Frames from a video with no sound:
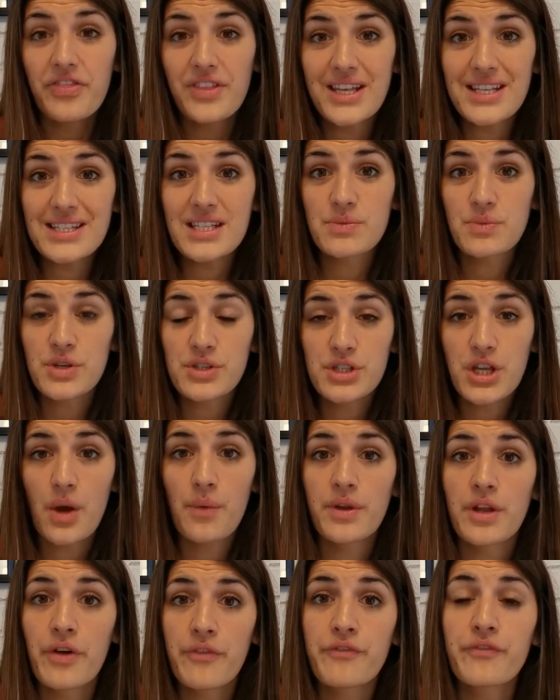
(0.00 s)
this is what's
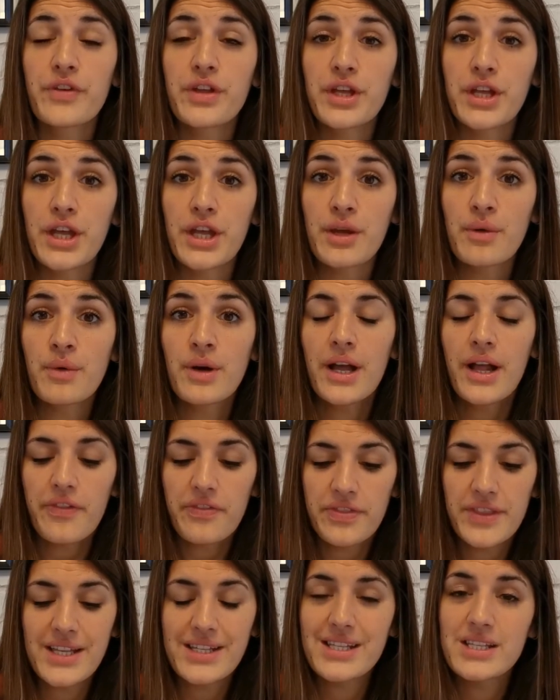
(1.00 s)
going on for you,
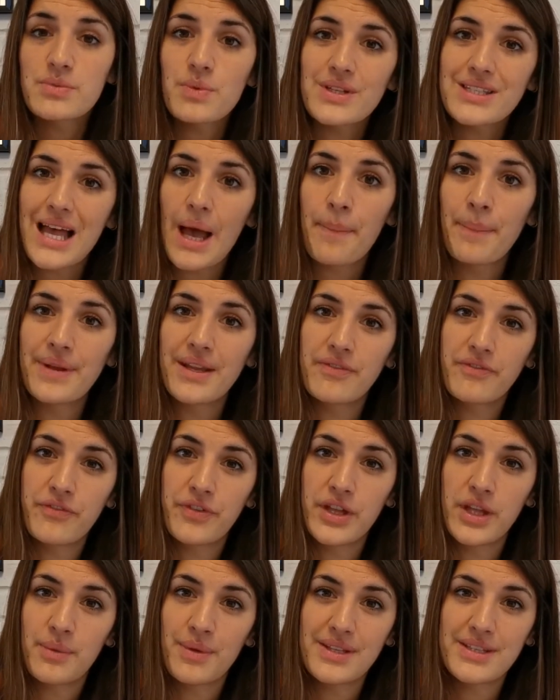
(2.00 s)
this is what's happening for
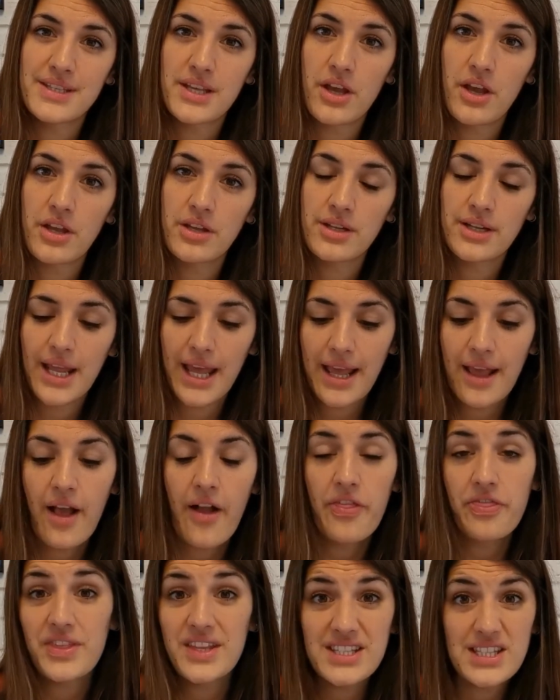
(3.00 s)
you internally,
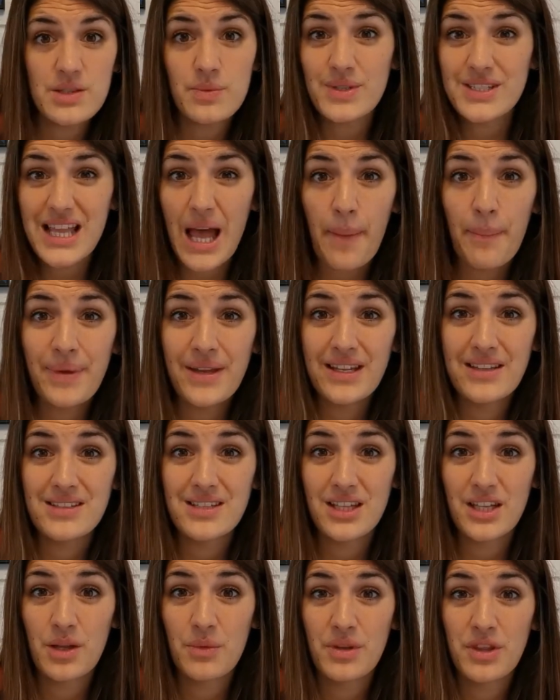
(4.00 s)
this is what's happening
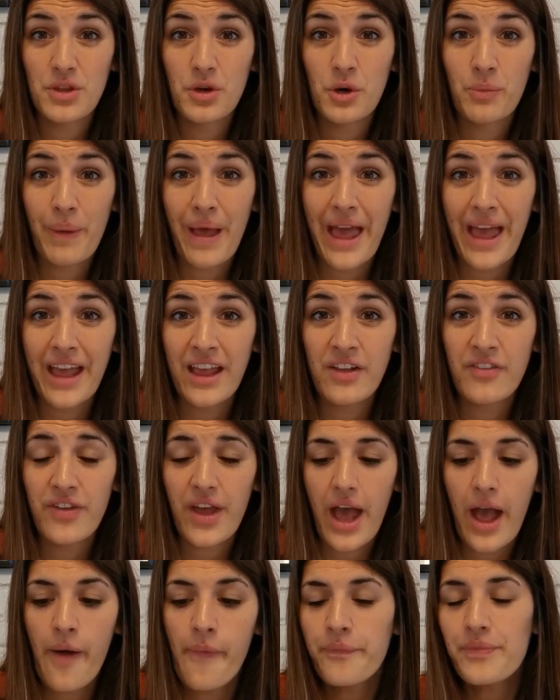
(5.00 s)
to you with your
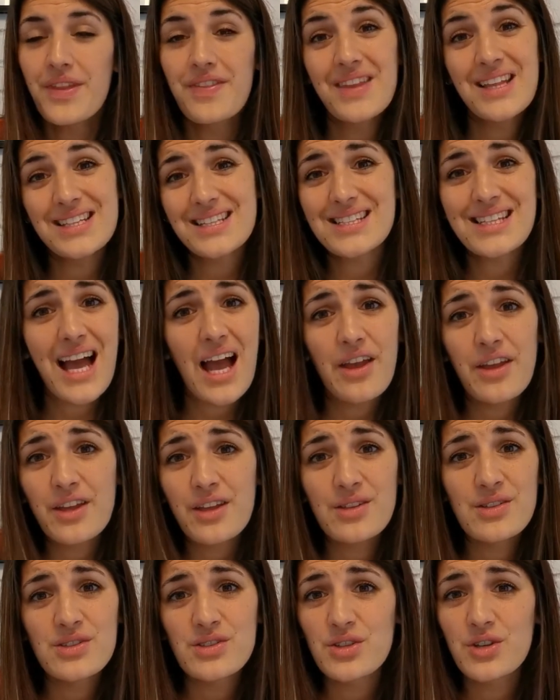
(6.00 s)
behaviour, and this is how you
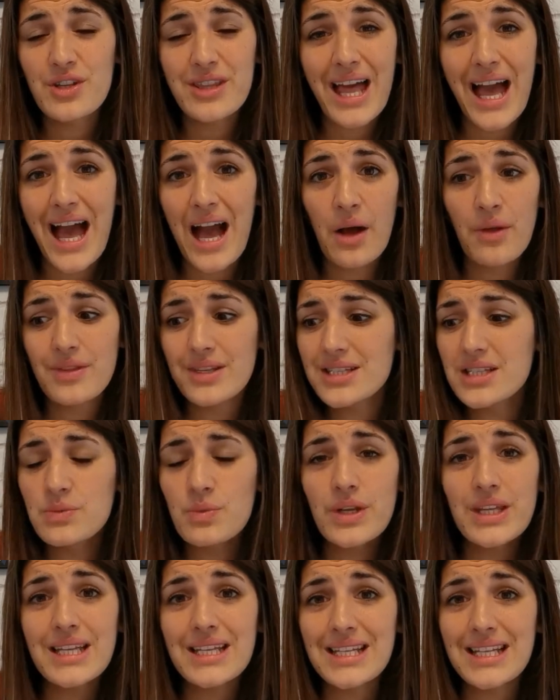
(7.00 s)
can sort that out, this is
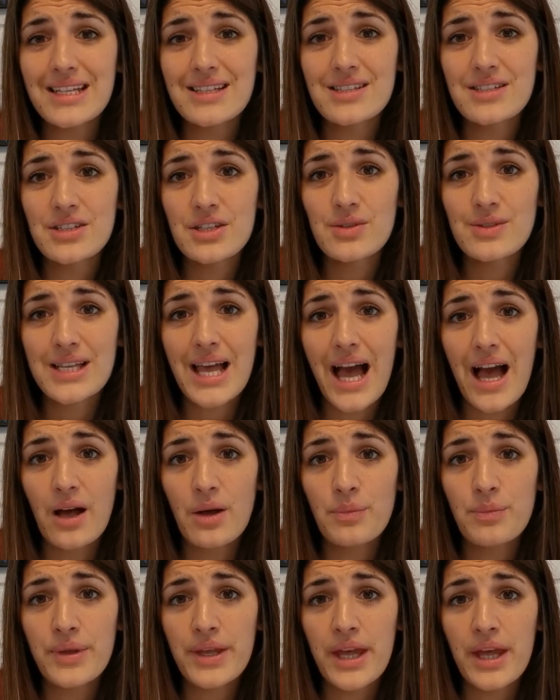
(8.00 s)
what you need to do to
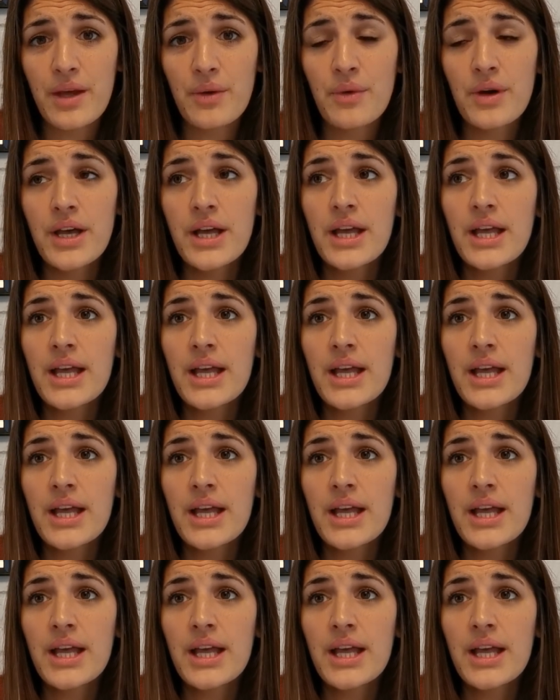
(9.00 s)
help you.